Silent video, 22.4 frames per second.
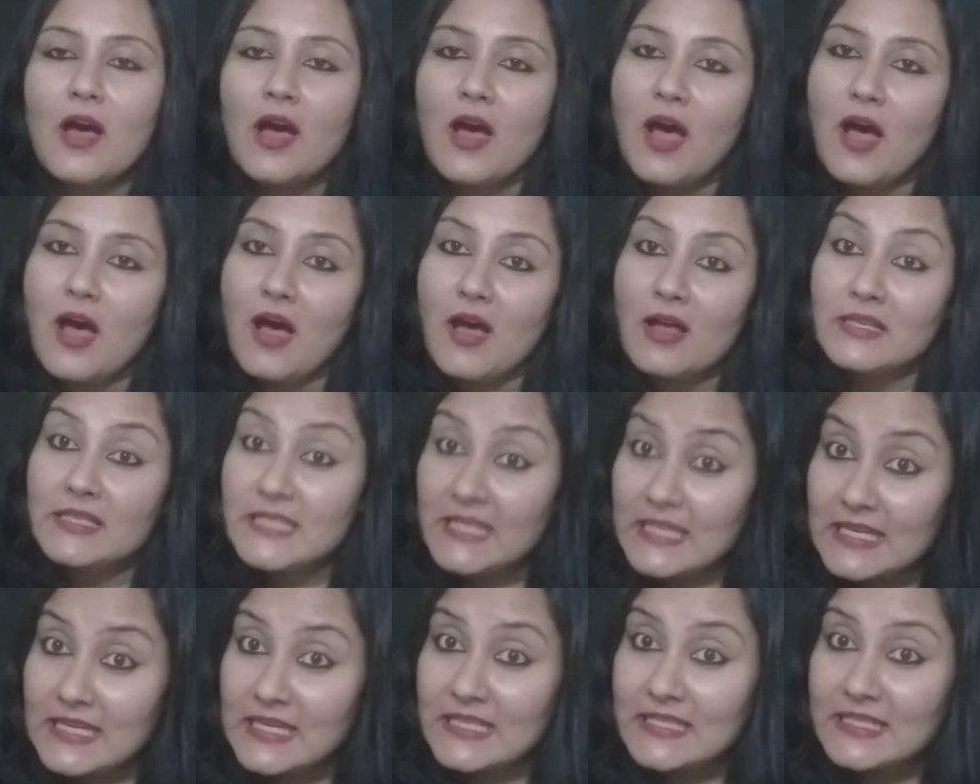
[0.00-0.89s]
uh,
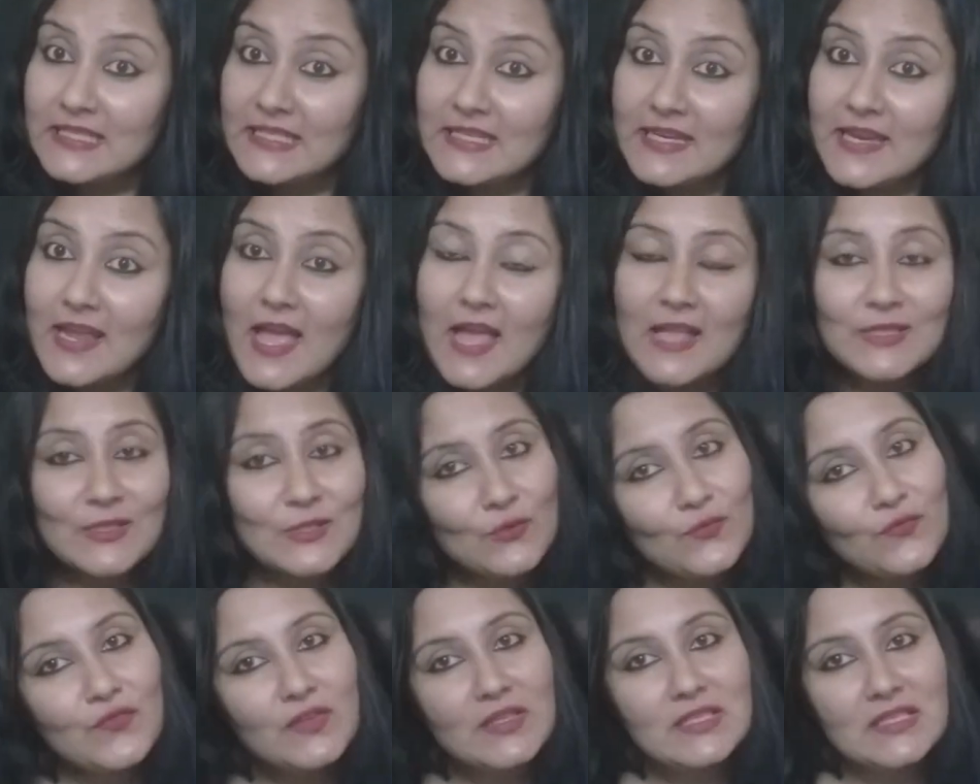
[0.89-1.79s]
dignity and
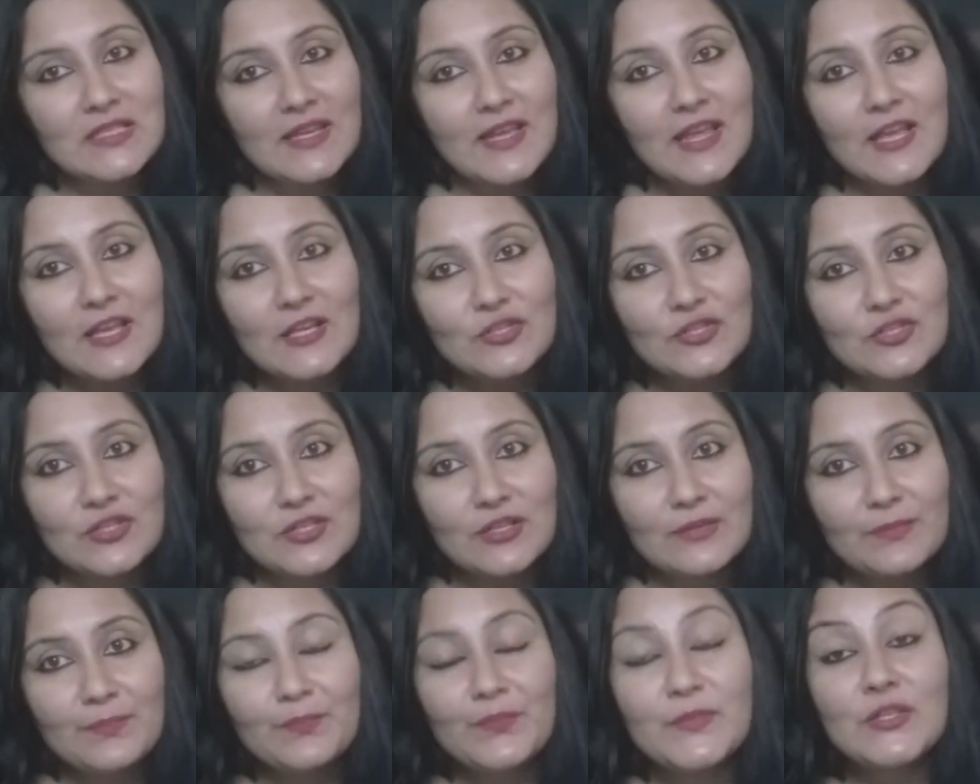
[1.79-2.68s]

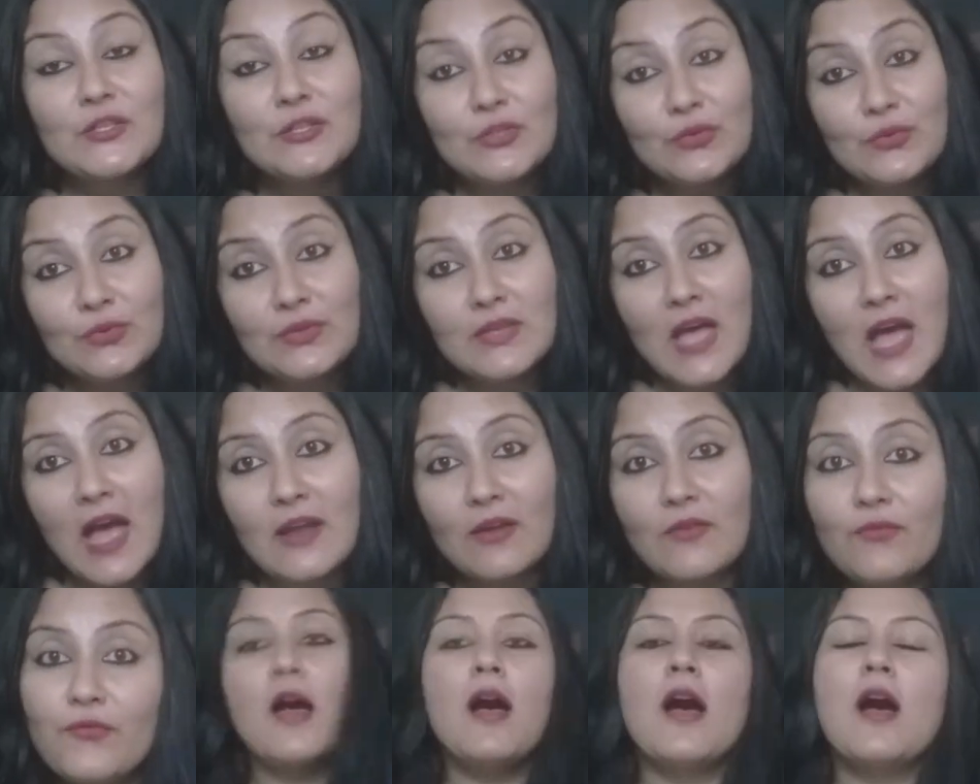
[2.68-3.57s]
sophistication. Do
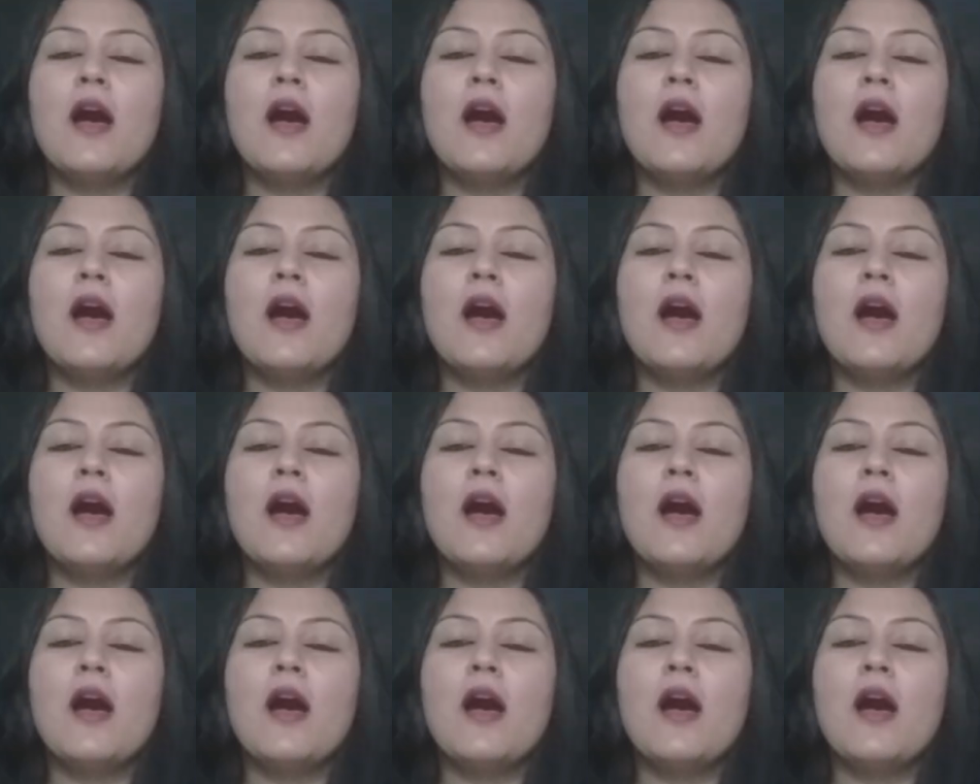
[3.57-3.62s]
that.